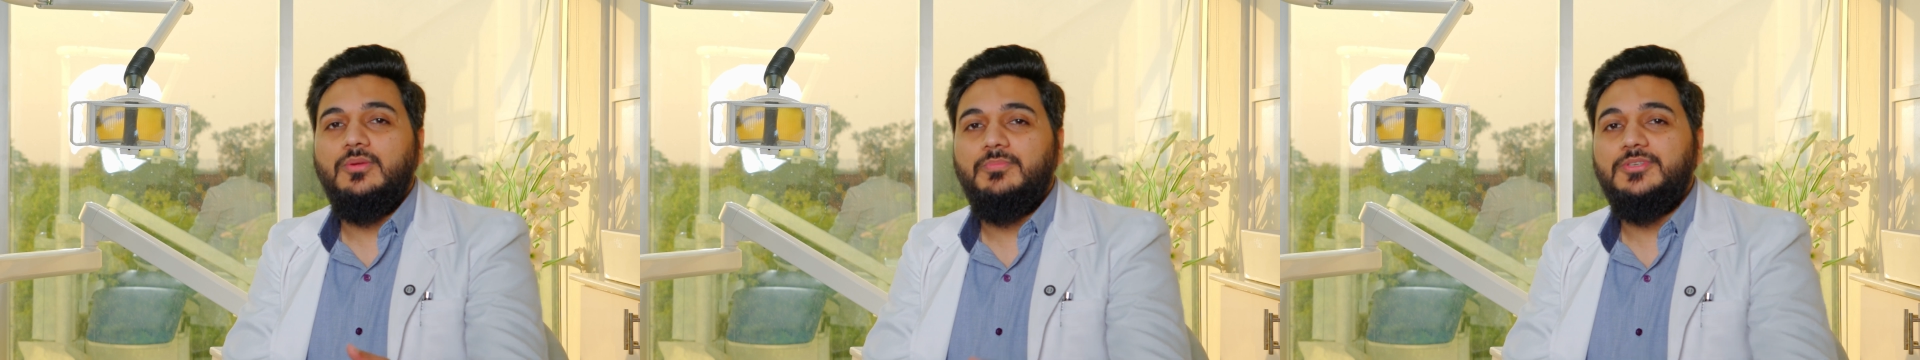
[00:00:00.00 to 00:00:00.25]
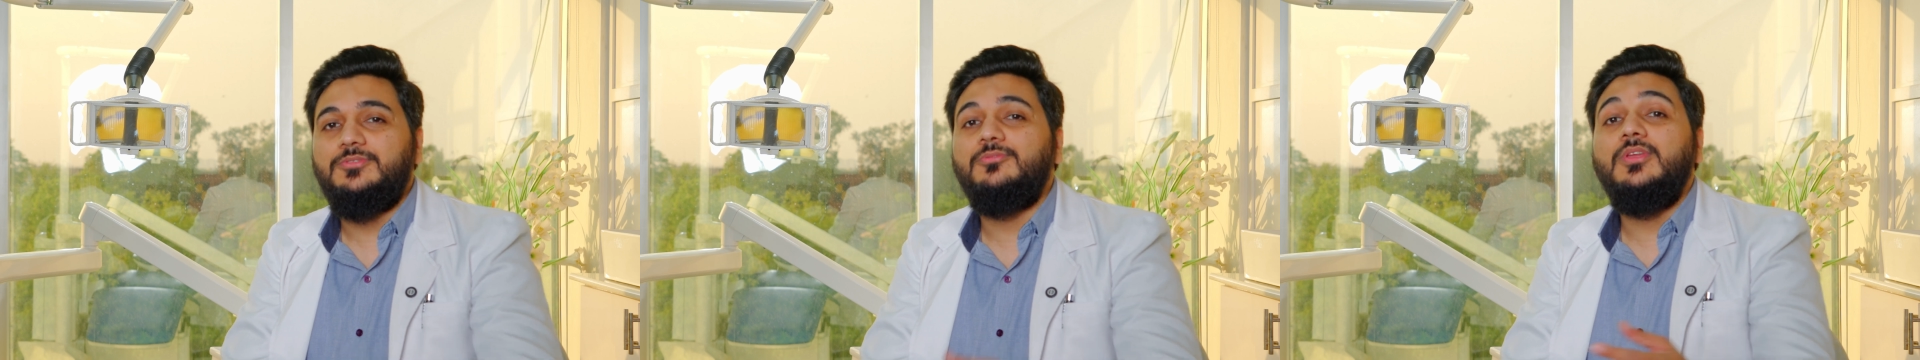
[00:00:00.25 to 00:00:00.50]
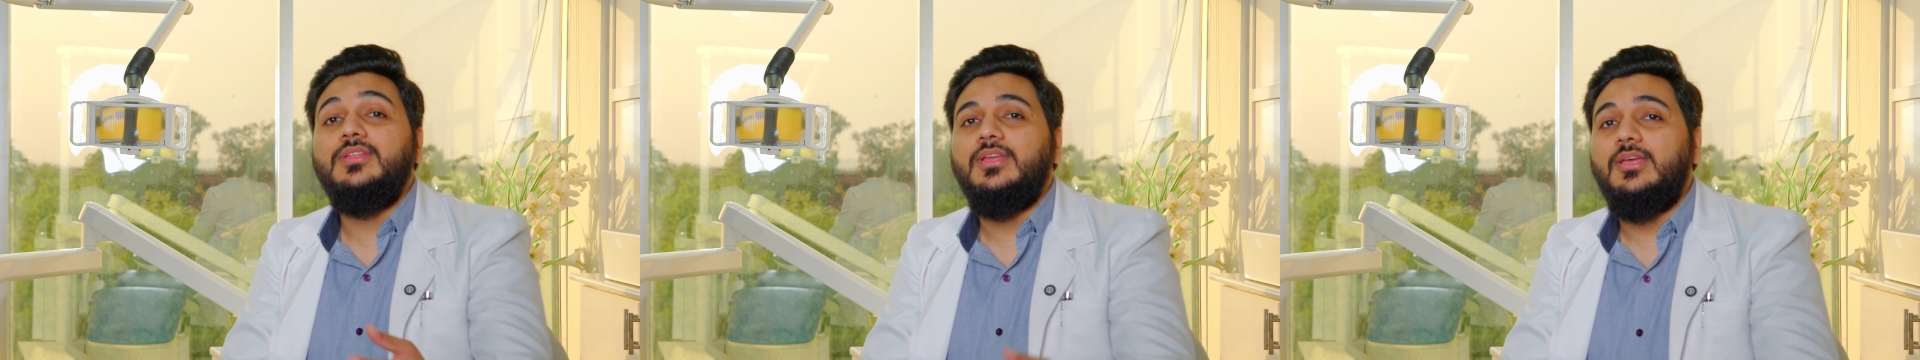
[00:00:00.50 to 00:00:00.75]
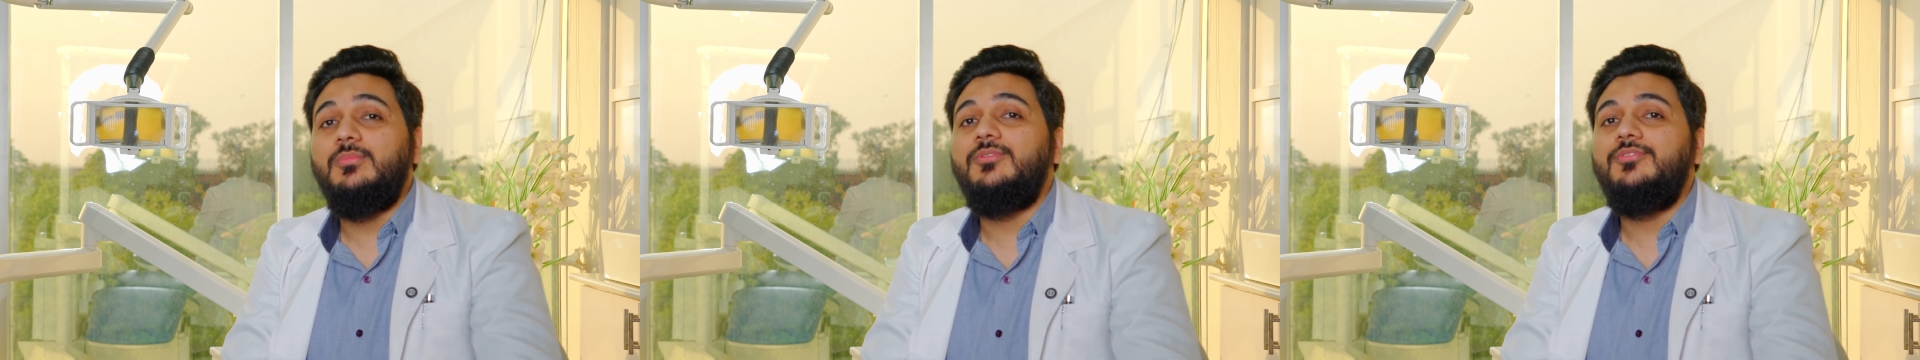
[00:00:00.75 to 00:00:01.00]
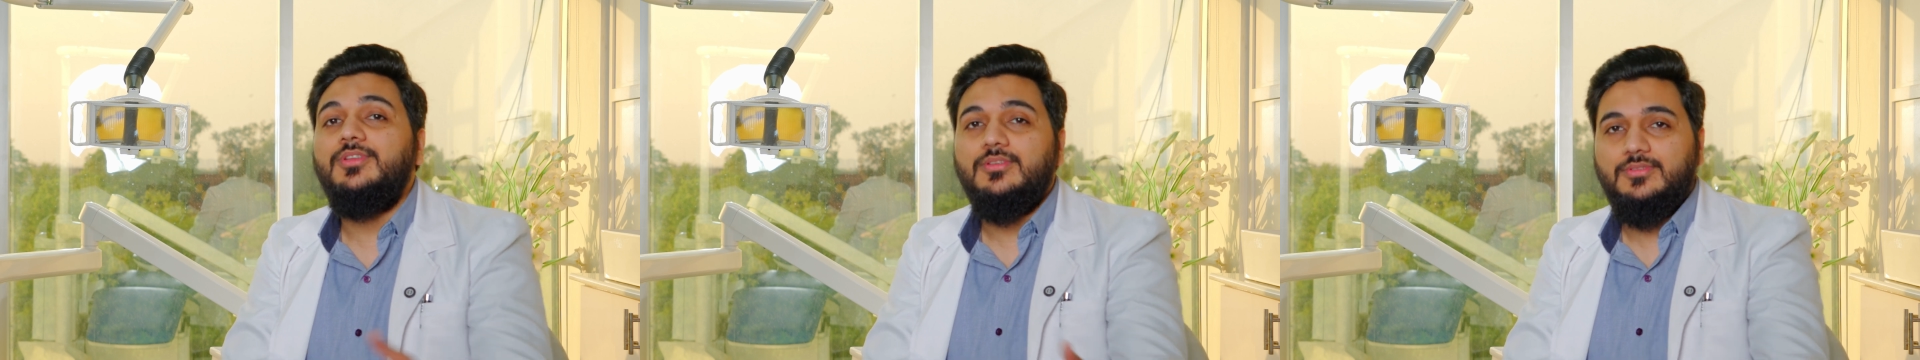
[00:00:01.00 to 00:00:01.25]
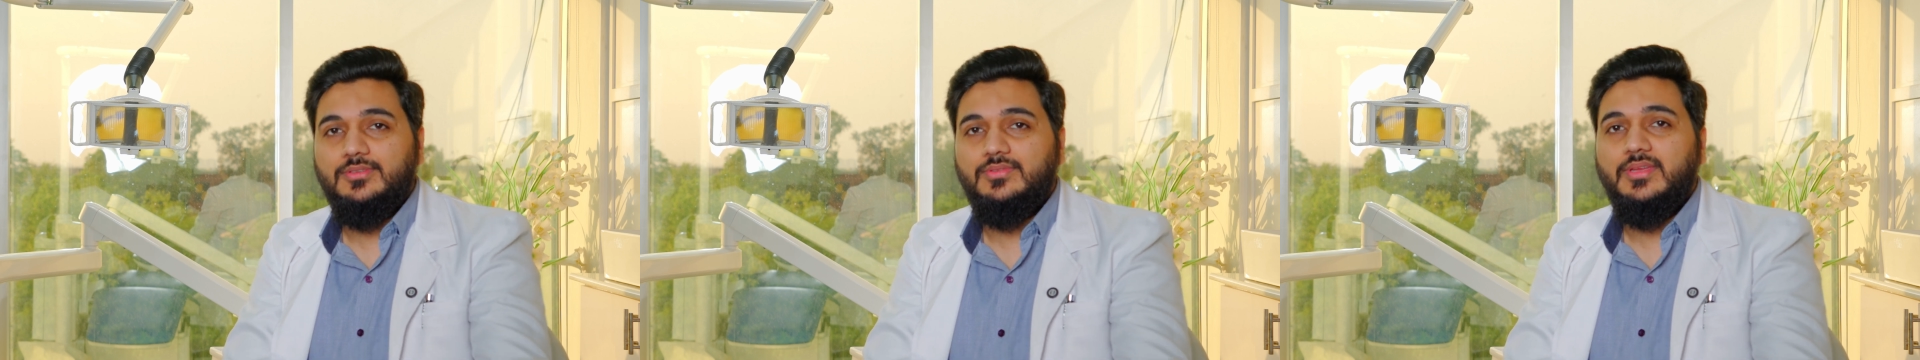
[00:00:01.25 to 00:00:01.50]
are pursuing the
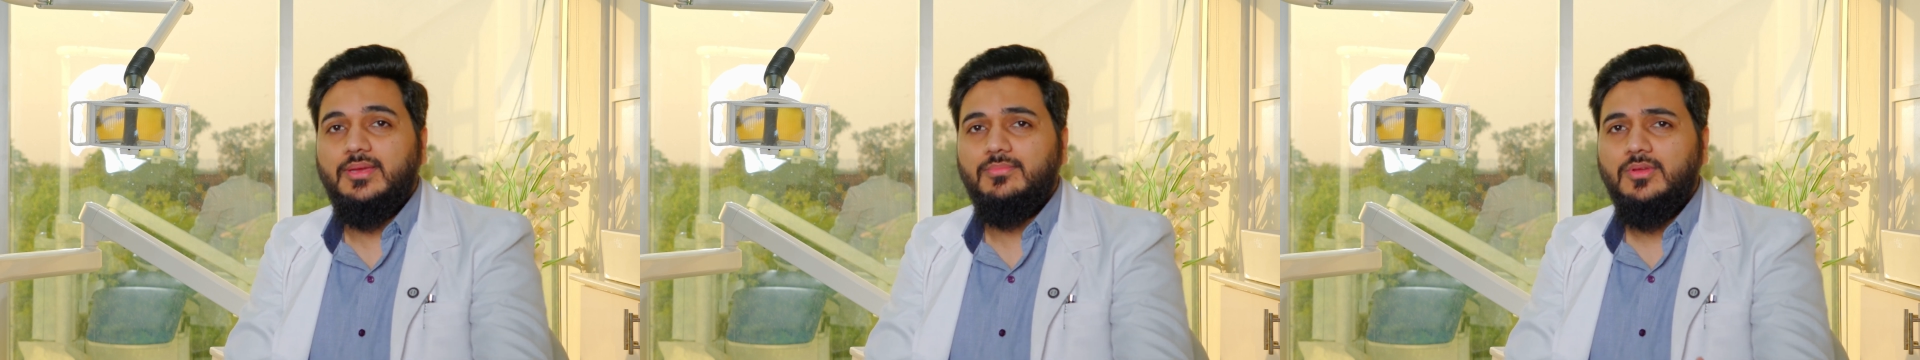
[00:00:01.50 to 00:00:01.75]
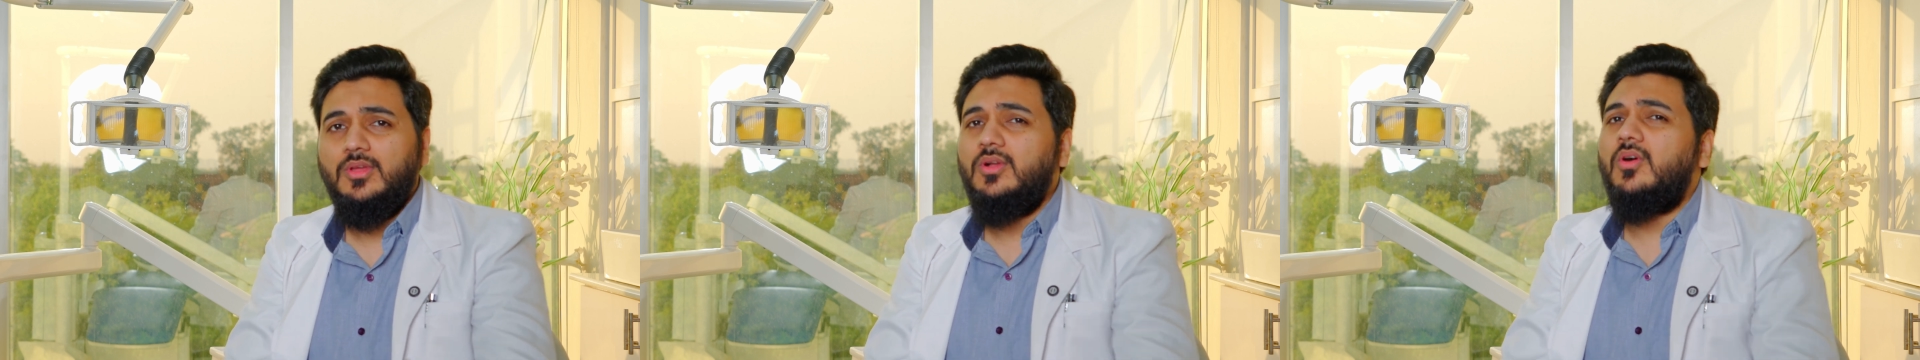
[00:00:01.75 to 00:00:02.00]
MFDS exam